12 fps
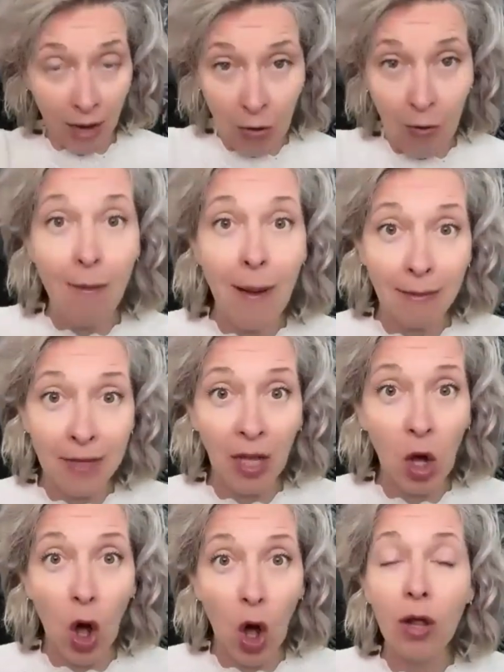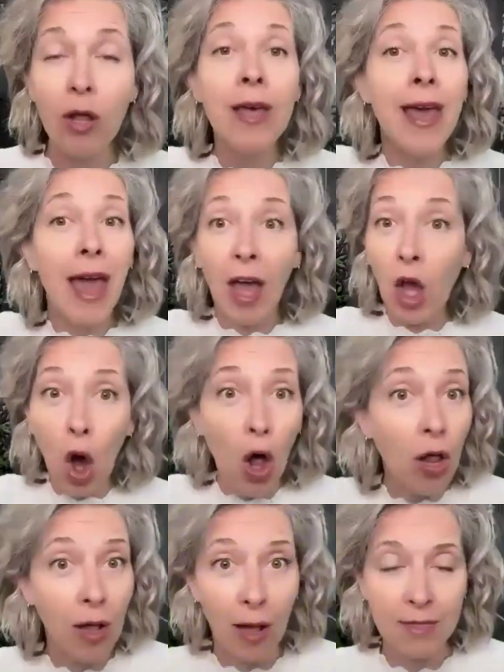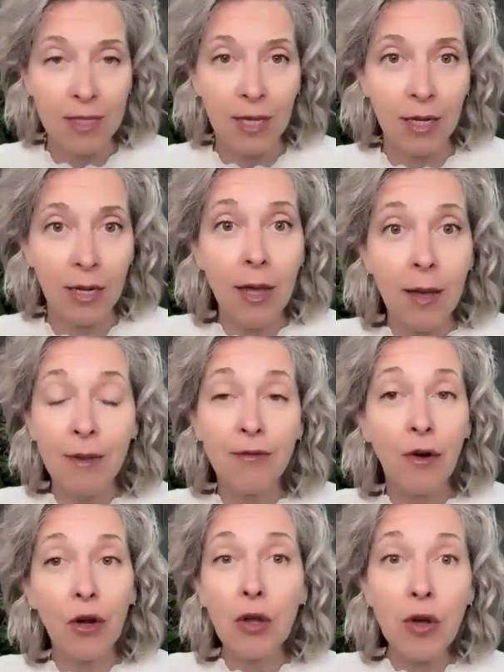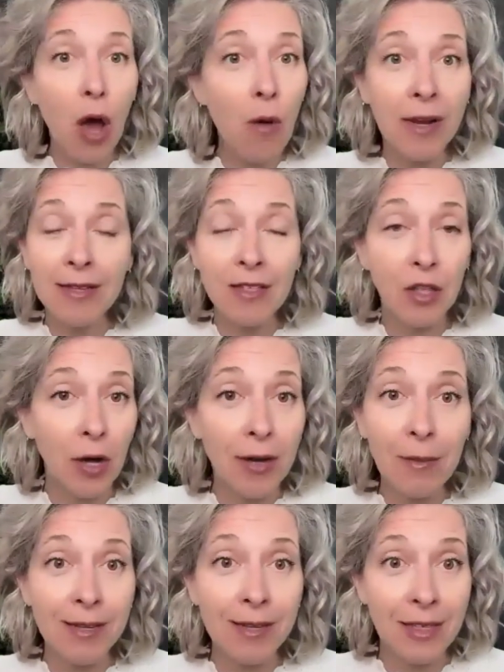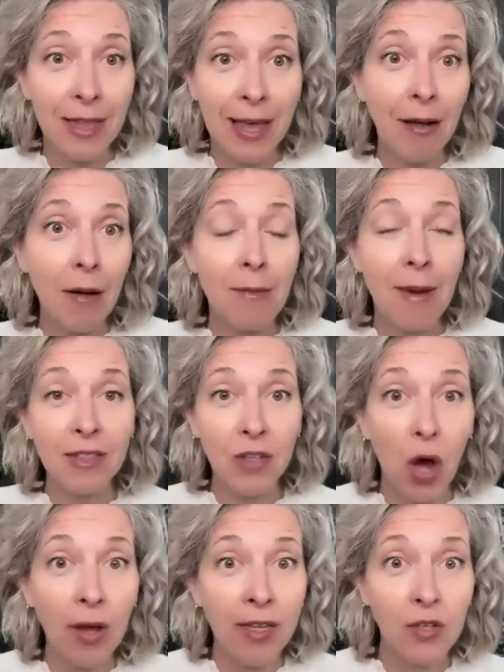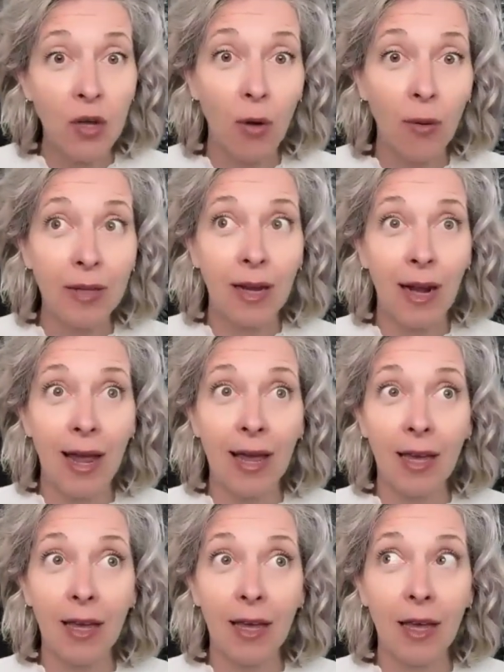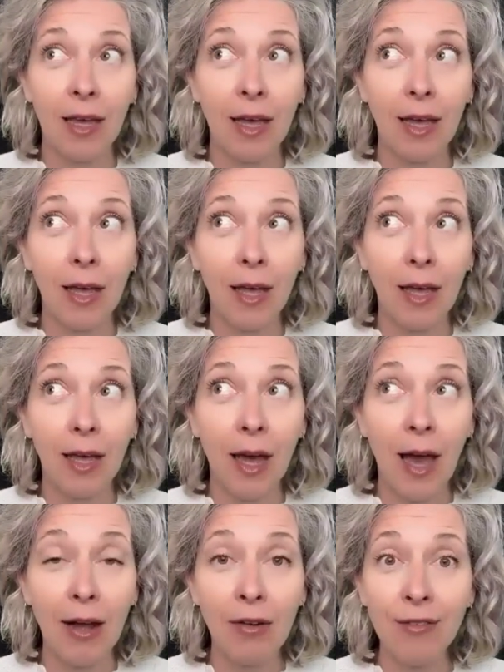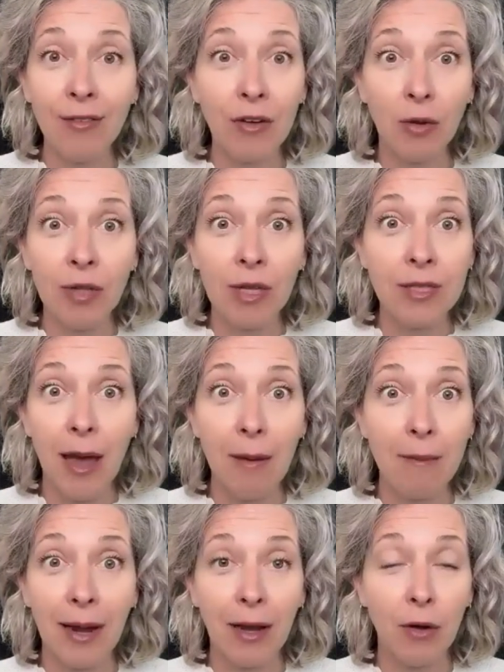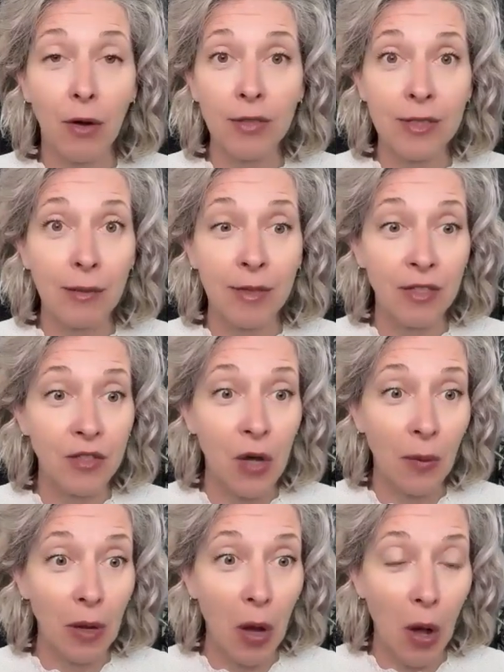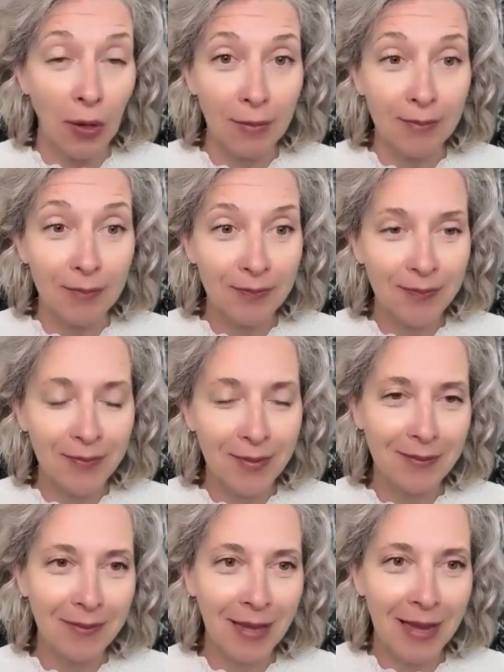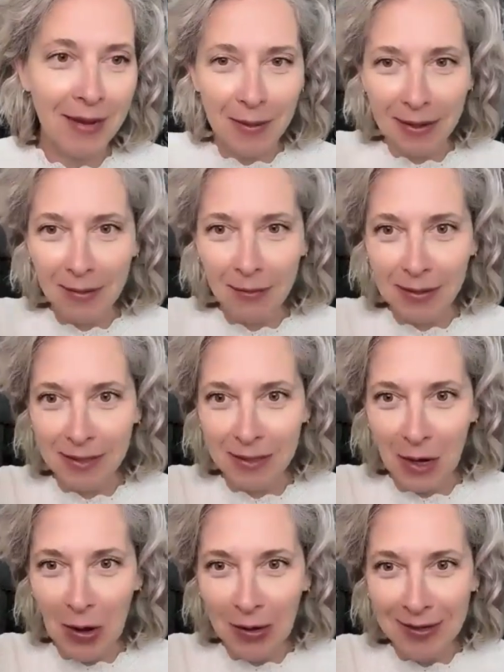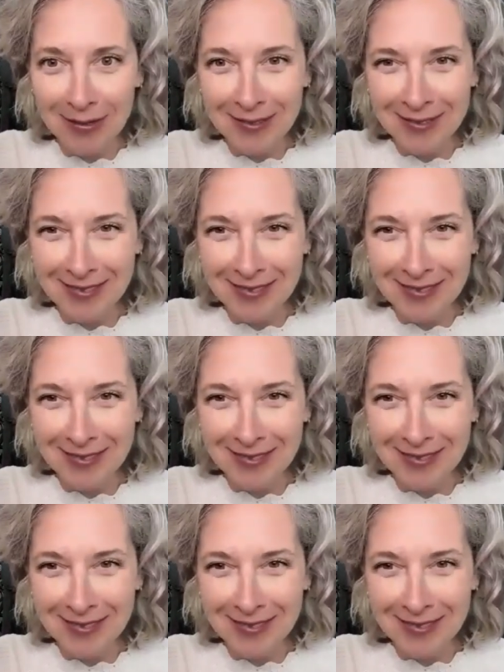I wrap up the call, a call comes in. Before you know it, it's 30 minutes later and my dog is going there like, I don't even know the time, but I know something's going on. Anybody with a dog?